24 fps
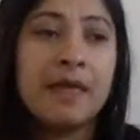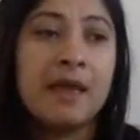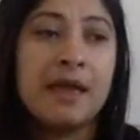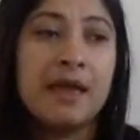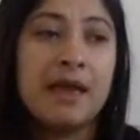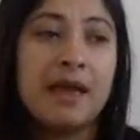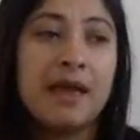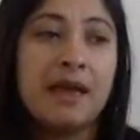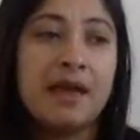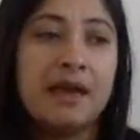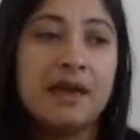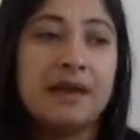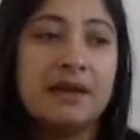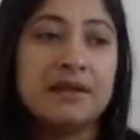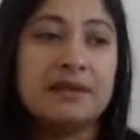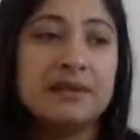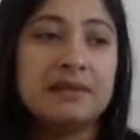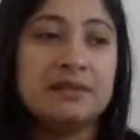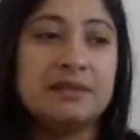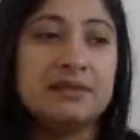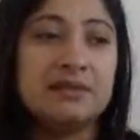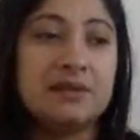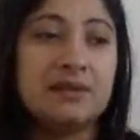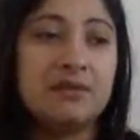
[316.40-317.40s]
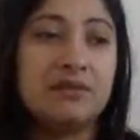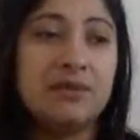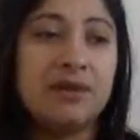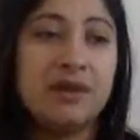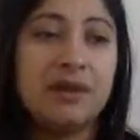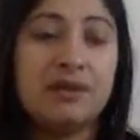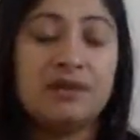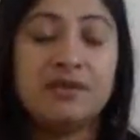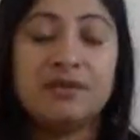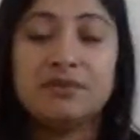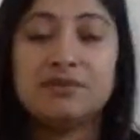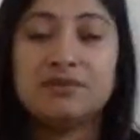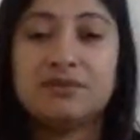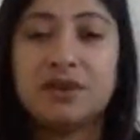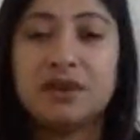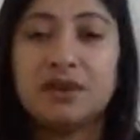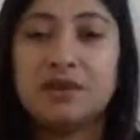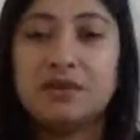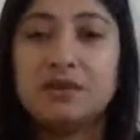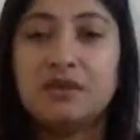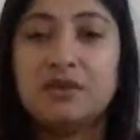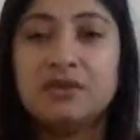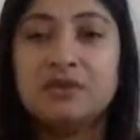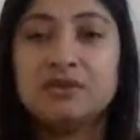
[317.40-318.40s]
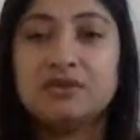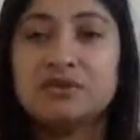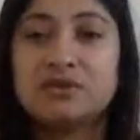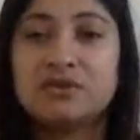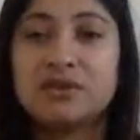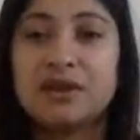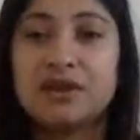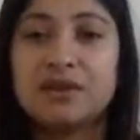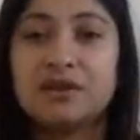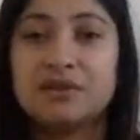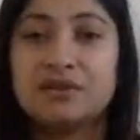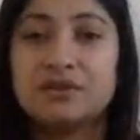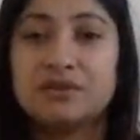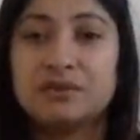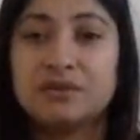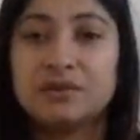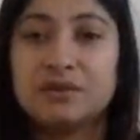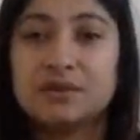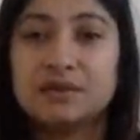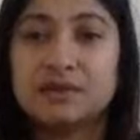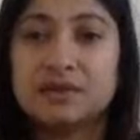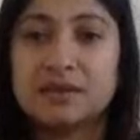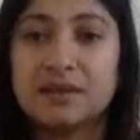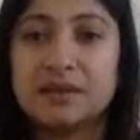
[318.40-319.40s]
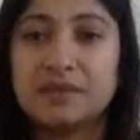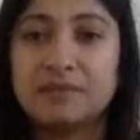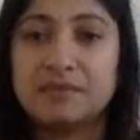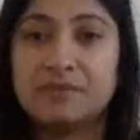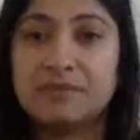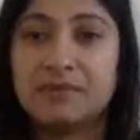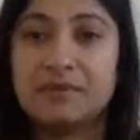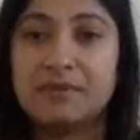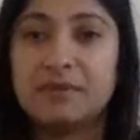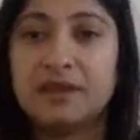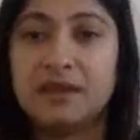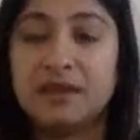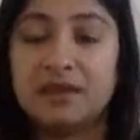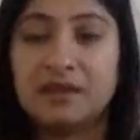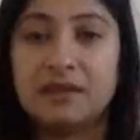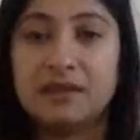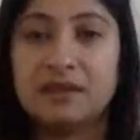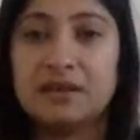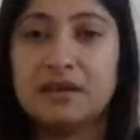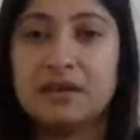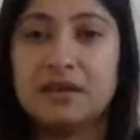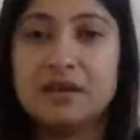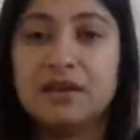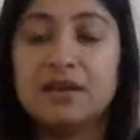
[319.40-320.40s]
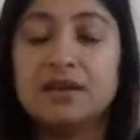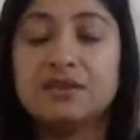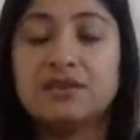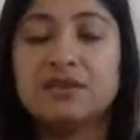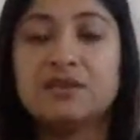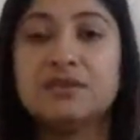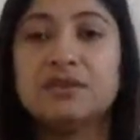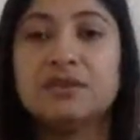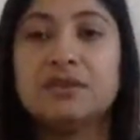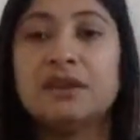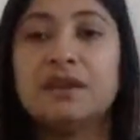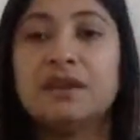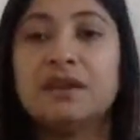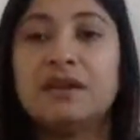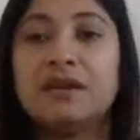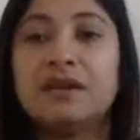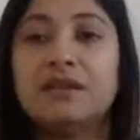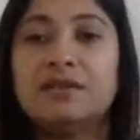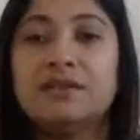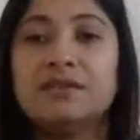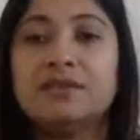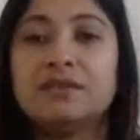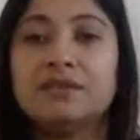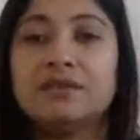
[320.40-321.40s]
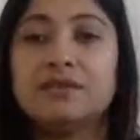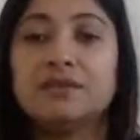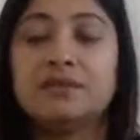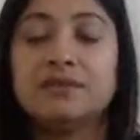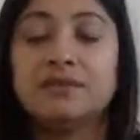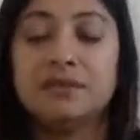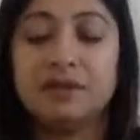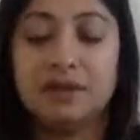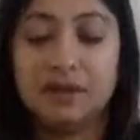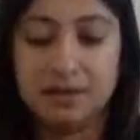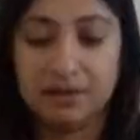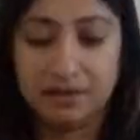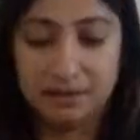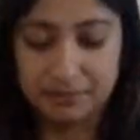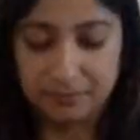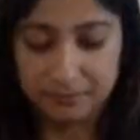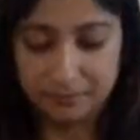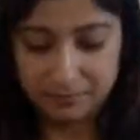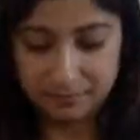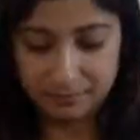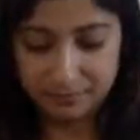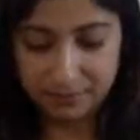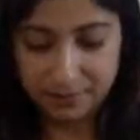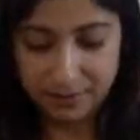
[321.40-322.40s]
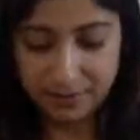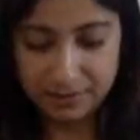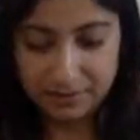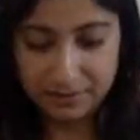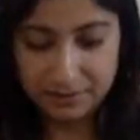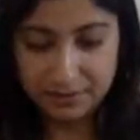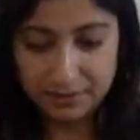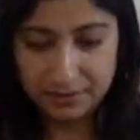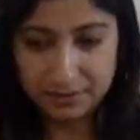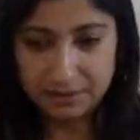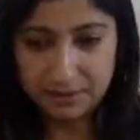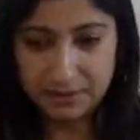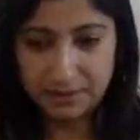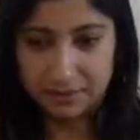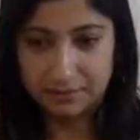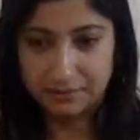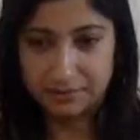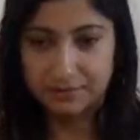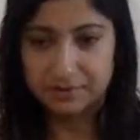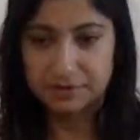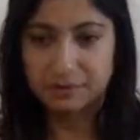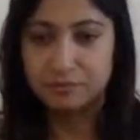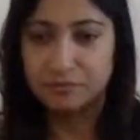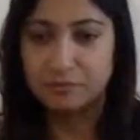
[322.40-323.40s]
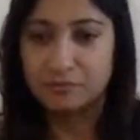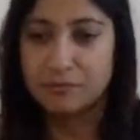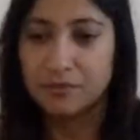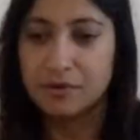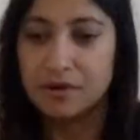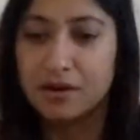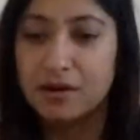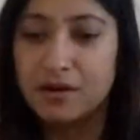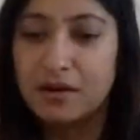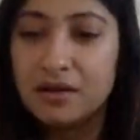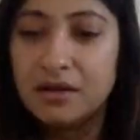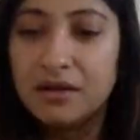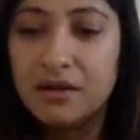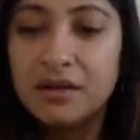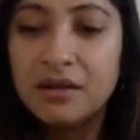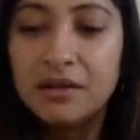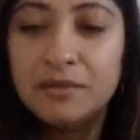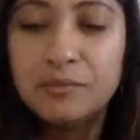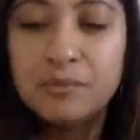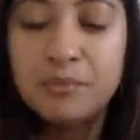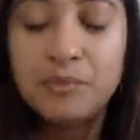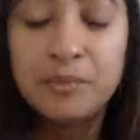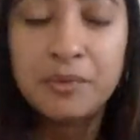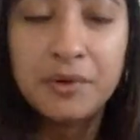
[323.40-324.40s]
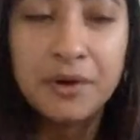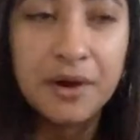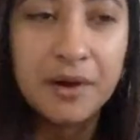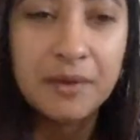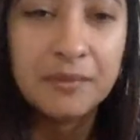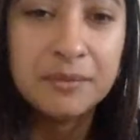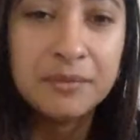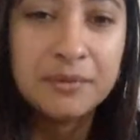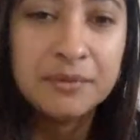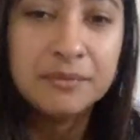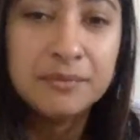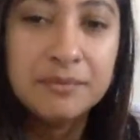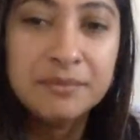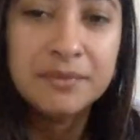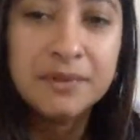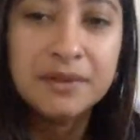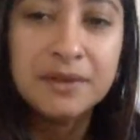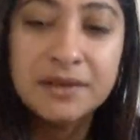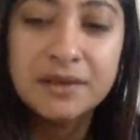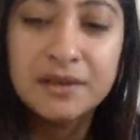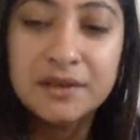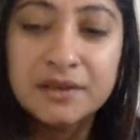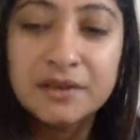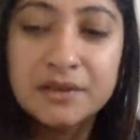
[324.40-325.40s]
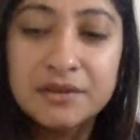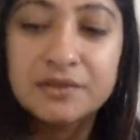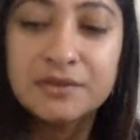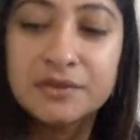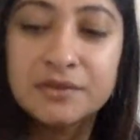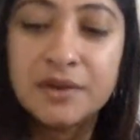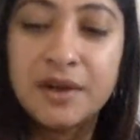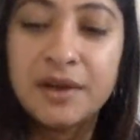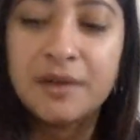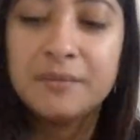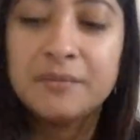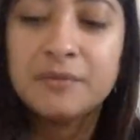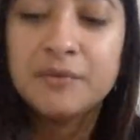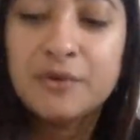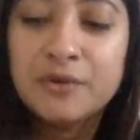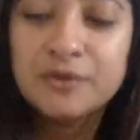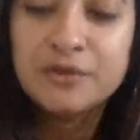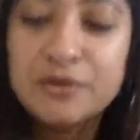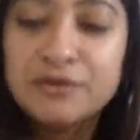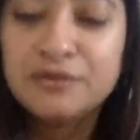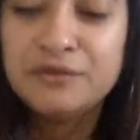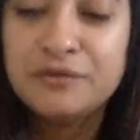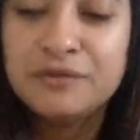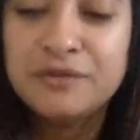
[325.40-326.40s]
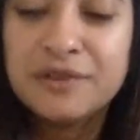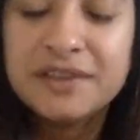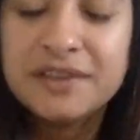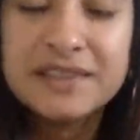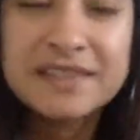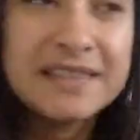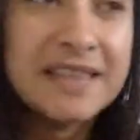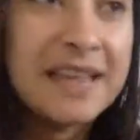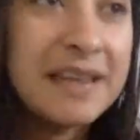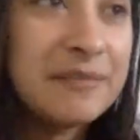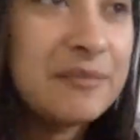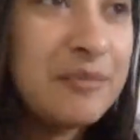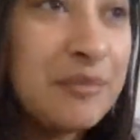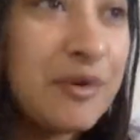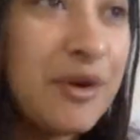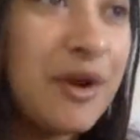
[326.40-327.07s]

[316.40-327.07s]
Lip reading: and we're going to try to do the same thing today also. I just have a small problem, so I'm going to fix that.